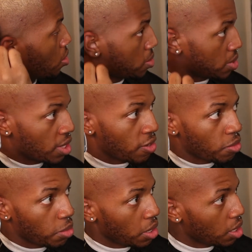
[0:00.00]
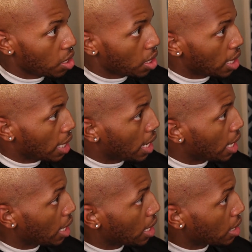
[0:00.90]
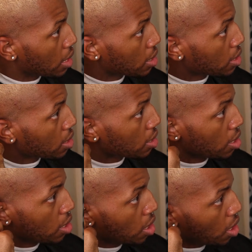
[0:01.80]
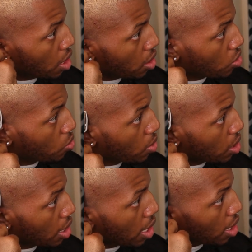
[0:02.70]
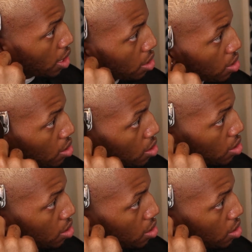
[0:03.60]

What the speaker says: It's giving me lines. You don't want lines.